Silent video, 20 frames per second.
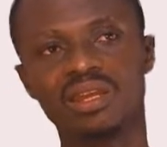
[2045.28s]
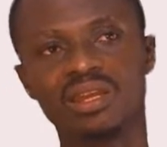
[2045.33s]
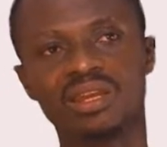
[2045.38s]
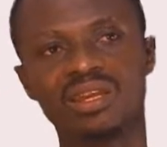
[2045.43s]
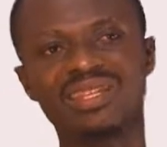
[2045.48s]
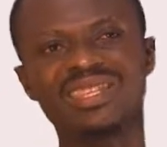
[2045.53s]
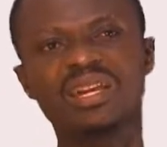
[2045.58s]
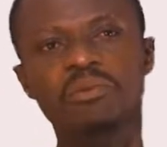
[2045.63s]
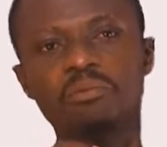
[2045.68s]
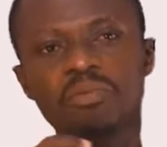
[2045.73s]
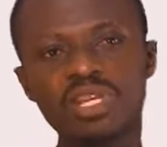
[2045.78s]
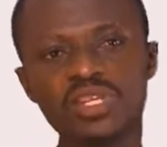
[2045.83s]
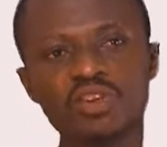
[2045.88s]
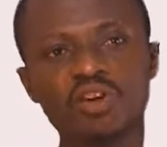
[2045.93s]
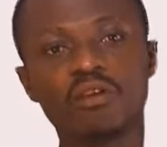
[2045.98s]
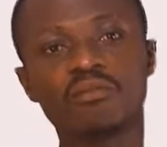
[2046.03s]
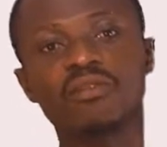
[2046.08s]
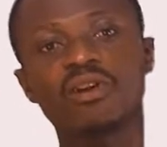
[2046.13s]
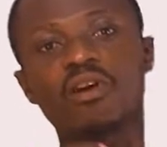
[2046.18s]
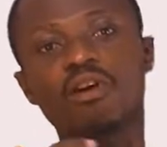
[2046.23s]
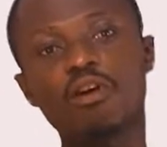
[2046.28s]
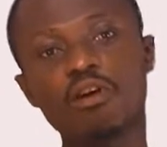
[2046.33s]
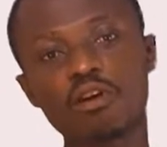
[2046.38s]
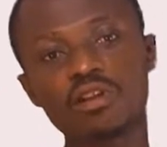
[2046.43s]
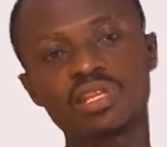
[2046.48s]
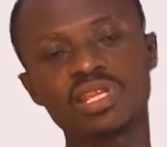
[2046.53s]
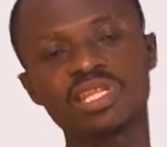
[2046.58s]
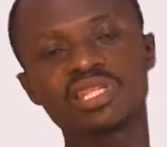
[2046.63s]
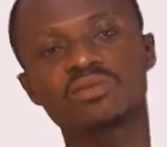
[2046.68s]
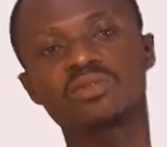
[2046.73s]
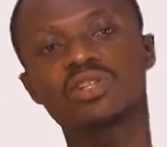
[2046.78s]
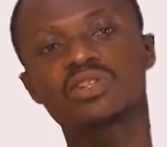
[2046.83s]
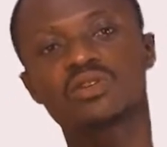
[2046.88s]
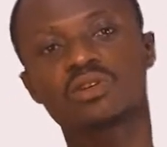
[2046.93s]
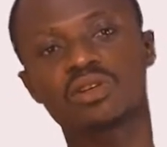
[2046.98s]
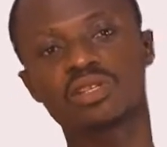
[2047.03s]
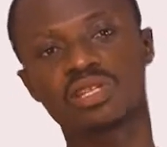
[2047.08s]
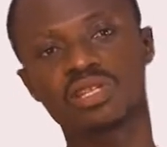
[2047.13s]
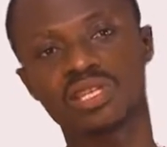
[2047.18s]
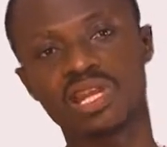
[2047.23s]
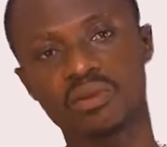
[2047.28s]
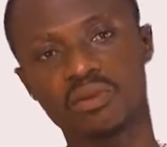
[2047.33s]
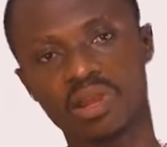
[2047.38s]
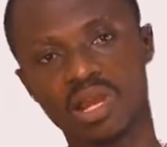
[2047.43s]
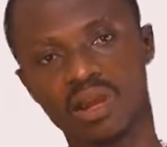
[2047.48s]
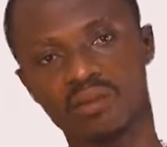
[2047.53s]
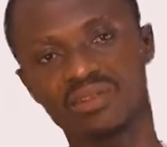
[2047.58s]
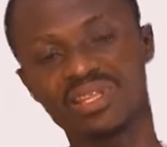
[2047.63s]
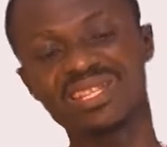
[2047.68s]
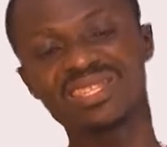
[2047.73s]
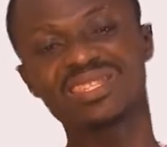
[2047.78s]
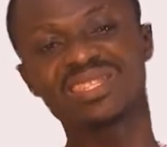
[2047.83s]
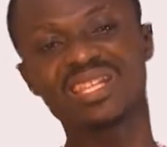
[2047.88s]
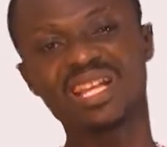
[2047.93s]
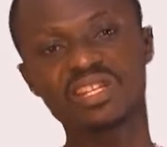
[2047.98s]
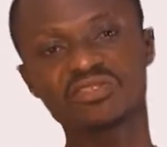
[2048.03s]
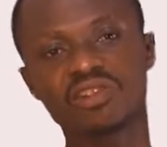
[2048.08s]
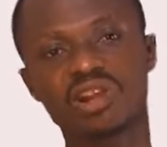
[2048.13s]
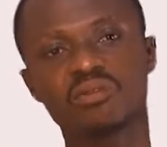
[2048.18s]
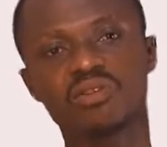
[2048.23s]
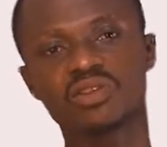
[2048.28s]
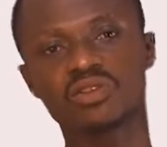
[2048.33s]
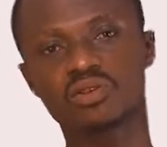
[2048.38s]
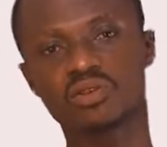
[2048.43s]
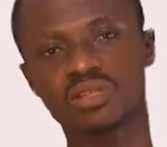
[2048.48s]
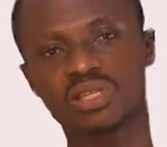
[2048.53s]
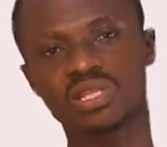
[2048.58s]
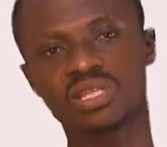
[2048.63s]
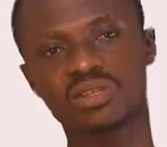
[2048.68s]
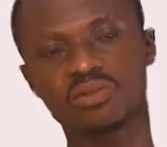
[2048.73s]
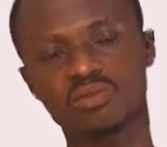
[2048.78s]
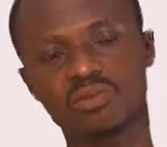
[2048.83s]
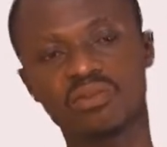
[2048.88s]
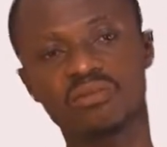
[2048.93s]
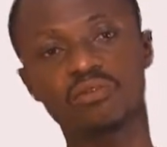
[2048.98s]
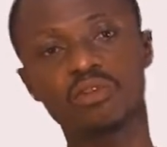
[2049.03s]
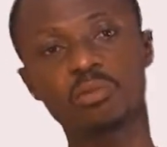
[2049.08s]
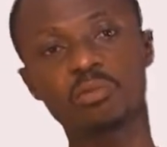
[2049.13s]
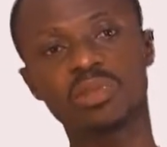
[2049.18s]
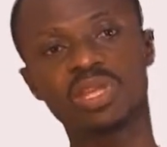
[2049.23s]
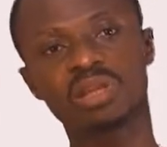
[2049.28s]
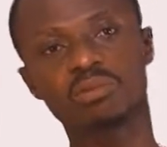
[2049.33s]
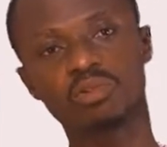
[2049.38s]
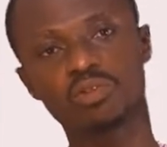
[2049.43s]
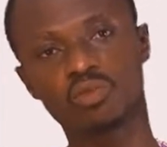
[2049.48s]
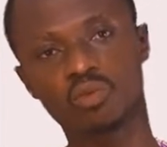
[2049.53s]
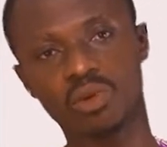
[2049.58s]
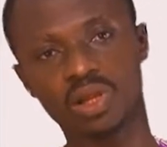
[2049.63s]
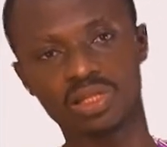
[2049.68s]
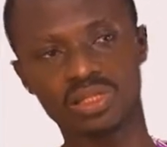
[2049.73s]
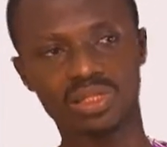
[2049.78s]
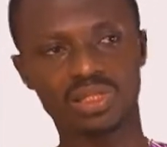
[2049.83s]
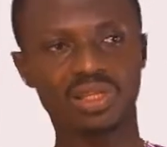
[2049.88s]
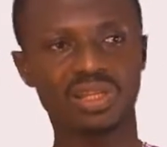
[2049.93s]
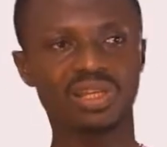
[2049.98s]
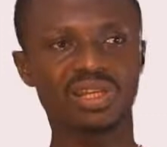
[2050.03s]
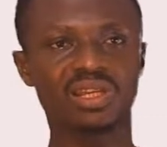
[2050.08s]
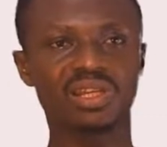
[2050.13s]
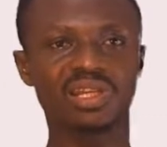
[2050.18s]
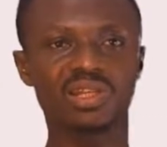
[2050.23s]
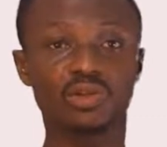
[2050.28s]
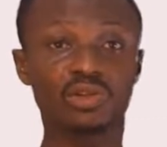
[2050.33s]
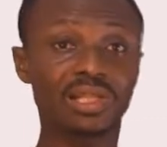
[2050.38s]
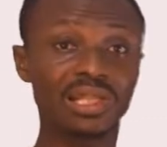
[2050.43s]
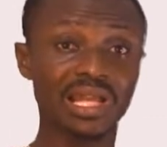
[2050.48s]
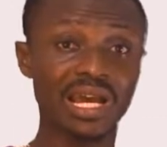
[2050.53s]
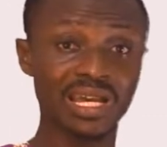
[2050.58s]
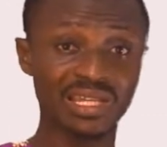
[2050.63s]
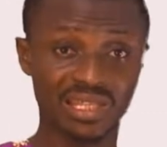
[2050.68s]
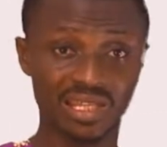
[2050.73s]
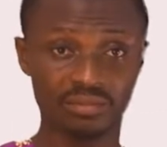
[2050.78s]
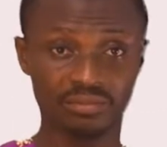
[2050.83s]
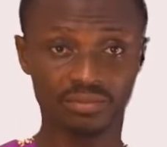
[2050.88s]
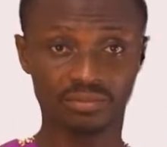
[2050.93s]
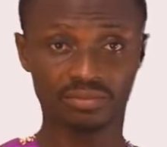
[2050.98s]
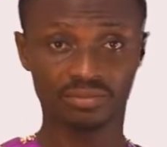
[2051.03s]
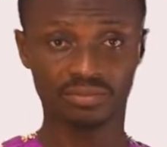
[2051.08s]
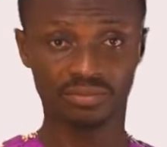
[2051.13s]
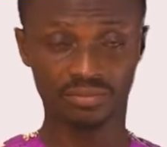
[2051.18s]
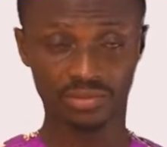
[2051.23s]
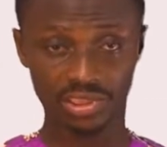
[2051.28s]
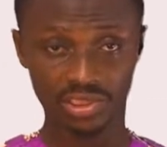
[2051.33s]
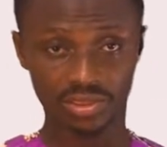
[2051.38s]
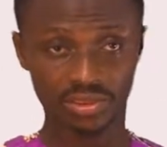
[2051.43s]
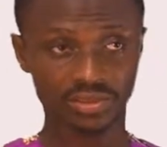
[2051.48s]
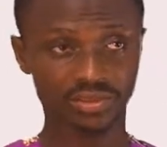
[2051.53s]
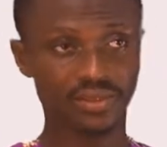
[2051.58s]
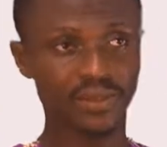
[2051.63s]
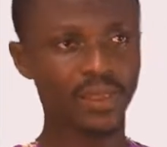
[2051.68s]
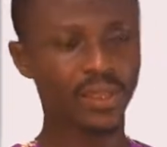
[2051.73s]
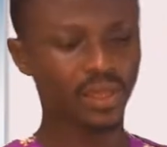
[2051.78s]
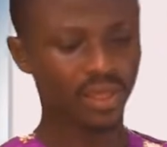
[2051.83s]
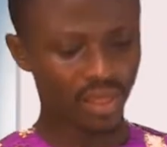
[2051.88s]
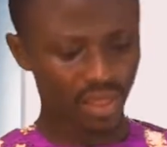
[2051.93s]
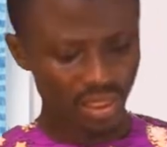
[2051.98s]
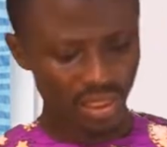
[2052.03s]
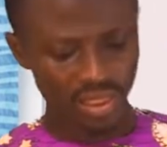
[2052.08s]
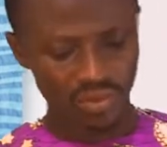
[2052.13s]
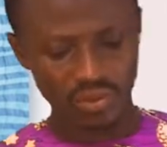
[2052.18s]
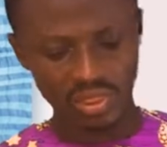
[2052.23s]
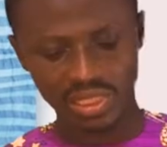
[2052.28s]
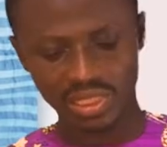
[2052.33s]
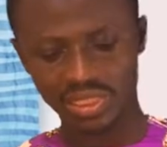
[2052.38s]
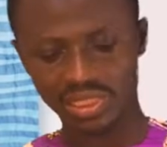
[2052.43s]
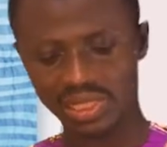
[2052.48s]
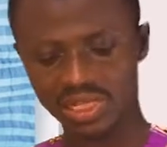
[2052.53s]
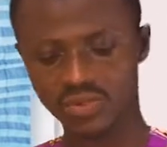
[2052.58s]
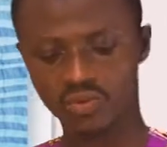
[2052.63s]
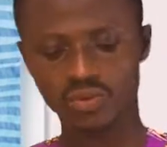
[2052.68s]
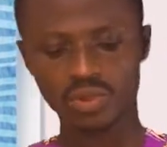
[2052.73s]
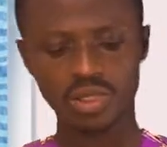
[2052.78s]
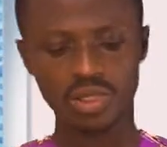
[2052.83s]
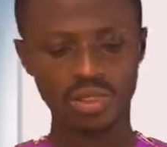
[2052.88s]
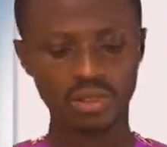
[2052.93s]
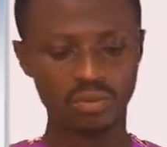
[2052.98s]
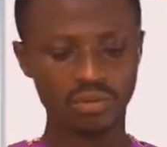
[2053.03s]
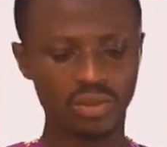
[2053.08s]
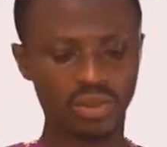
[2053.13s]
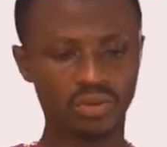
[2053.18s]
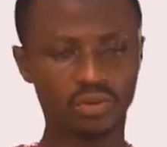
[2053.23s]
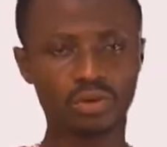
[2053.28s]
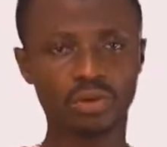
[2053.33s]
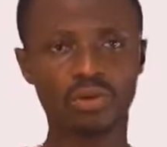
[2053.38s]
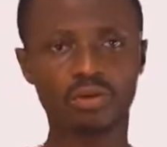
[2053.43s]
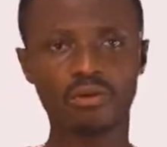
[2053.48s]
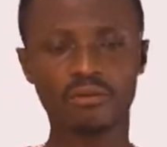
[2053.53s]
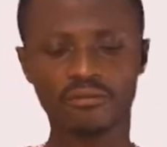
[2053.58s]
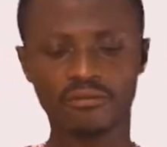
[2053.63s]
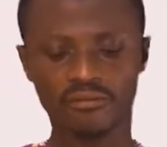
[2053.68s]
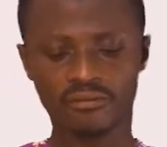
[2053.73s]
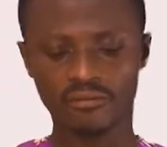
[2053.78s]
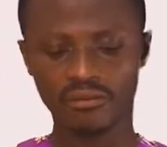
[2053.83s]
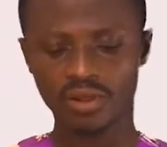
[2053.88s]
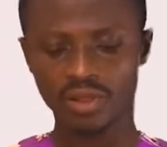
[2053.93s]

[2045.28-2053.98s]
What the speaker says: in the midst of all these resources that we have, these natural resources, we've not been able to utilize them. Good. And we can as well talk of